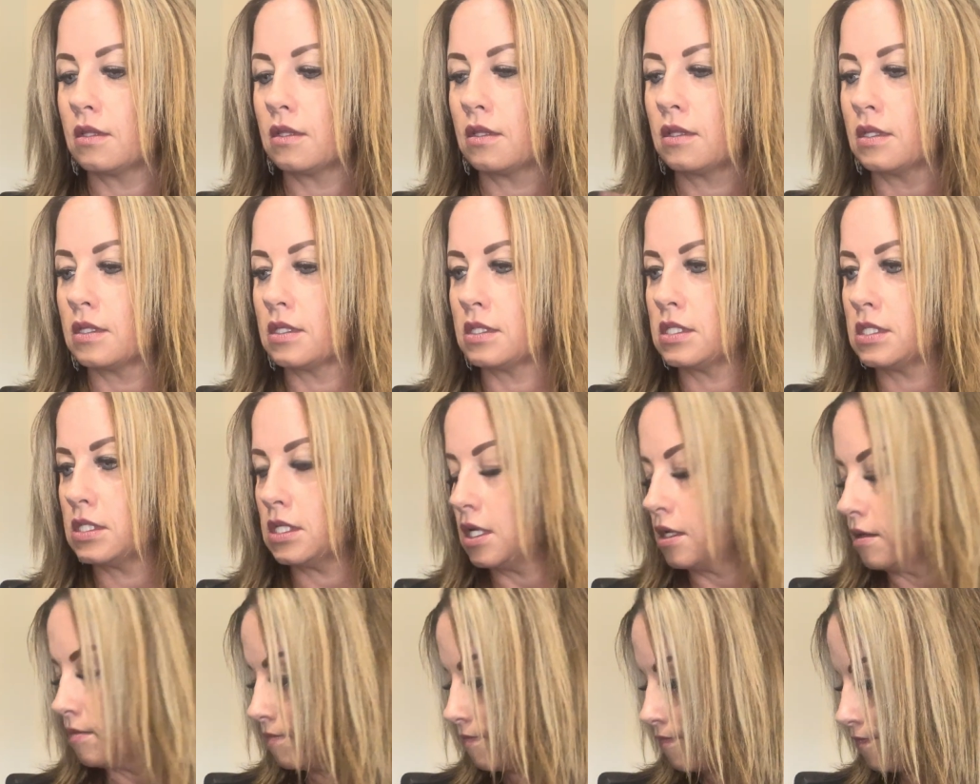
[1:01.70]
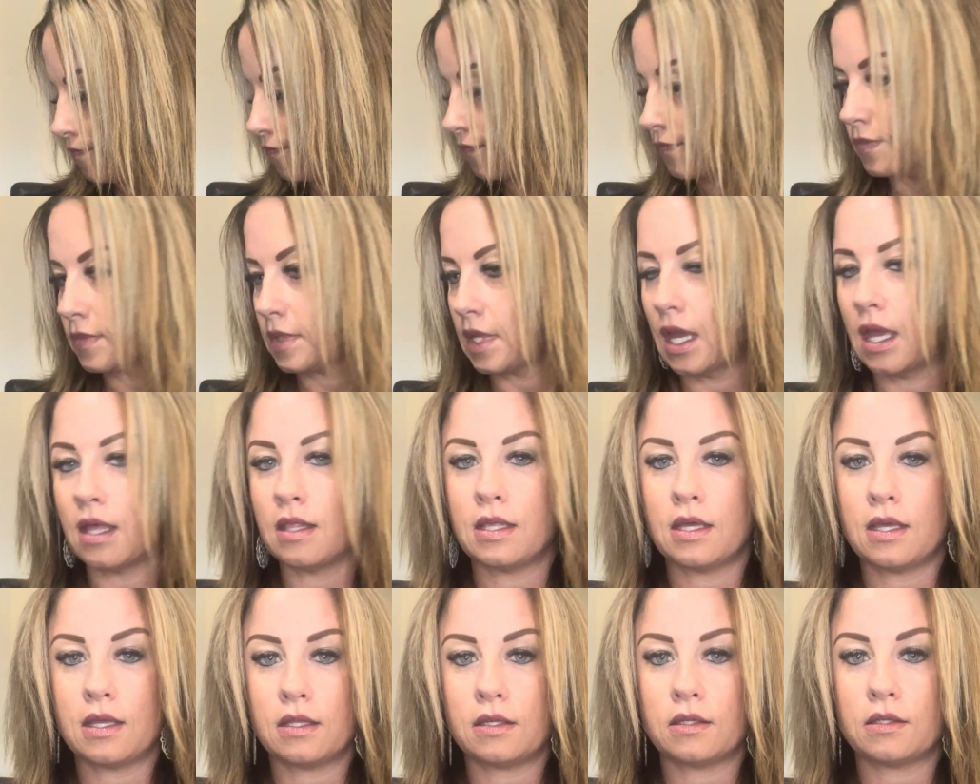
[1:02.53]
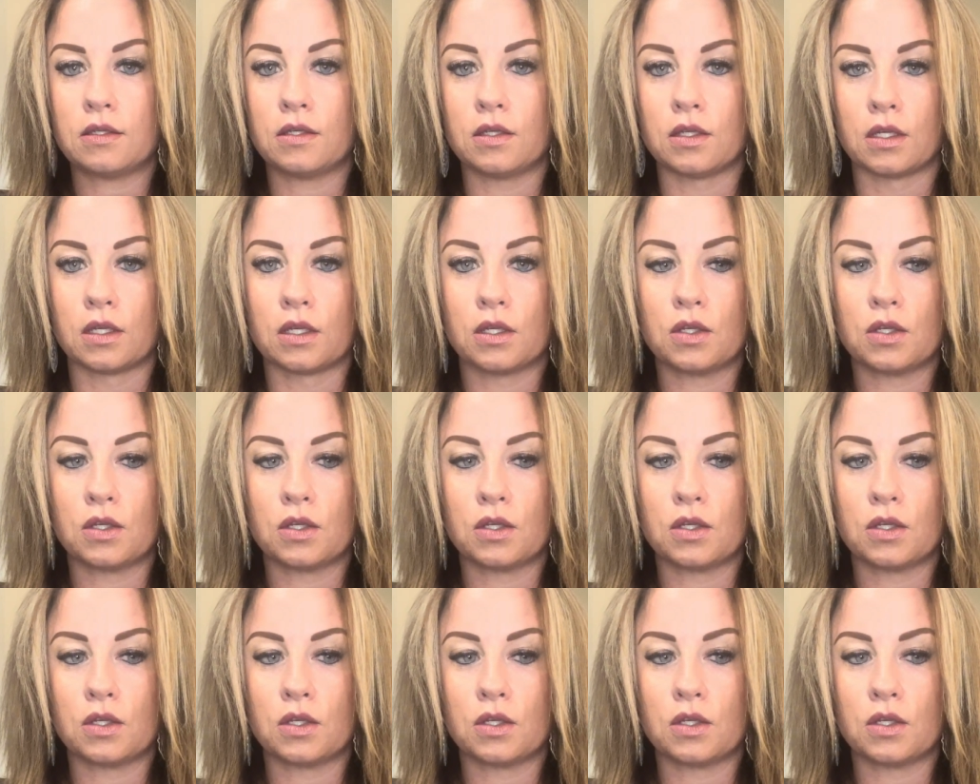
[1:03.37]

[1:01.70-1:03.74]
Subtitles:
let's see, and then